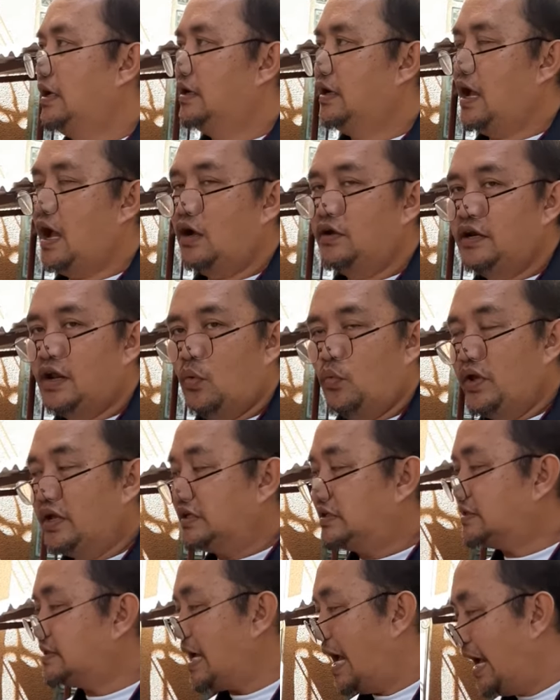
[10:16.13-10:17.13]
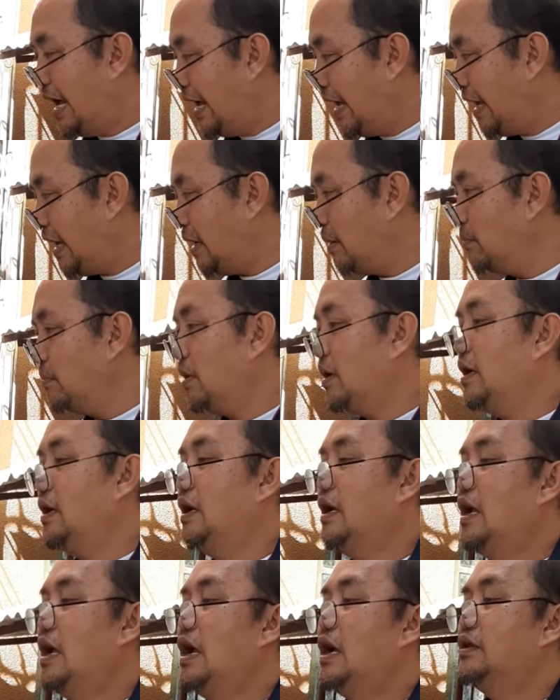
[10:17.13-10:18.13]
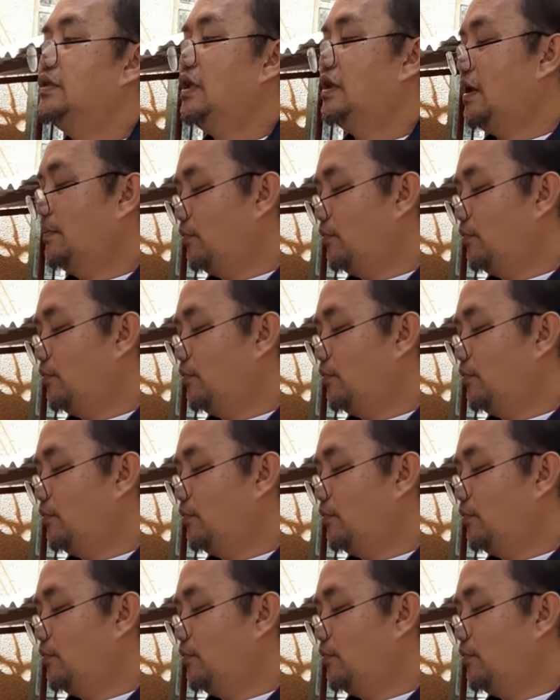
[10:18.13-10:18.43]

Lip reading: na in a week's time na